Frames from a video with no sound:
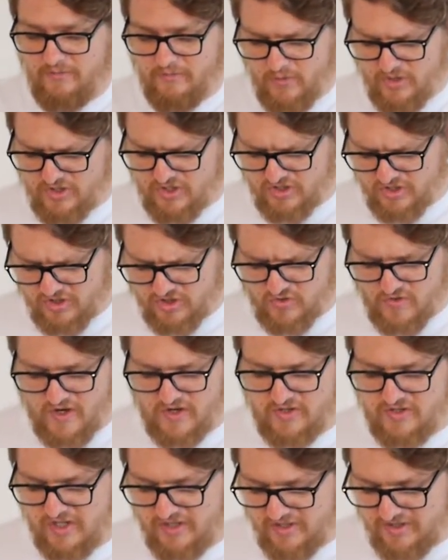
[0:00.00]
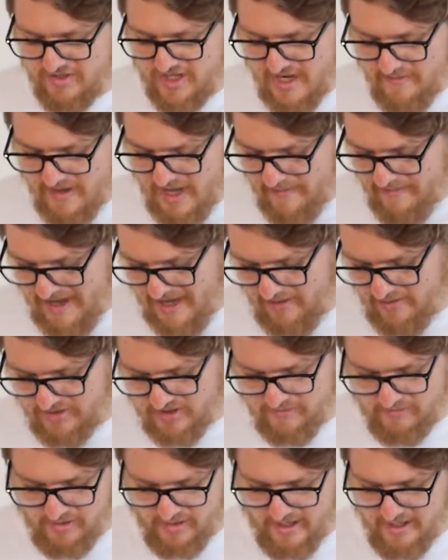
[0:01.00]
which is a strange thing to say about a power
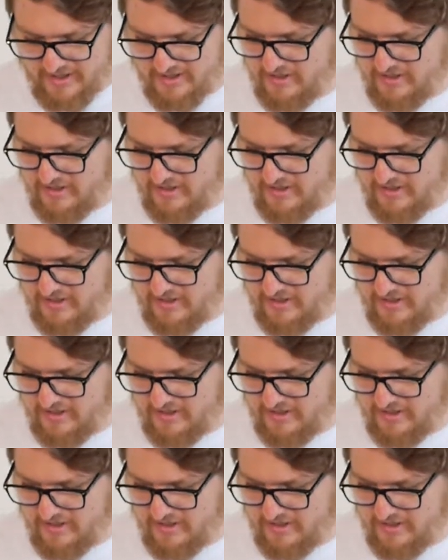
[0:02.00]
supply.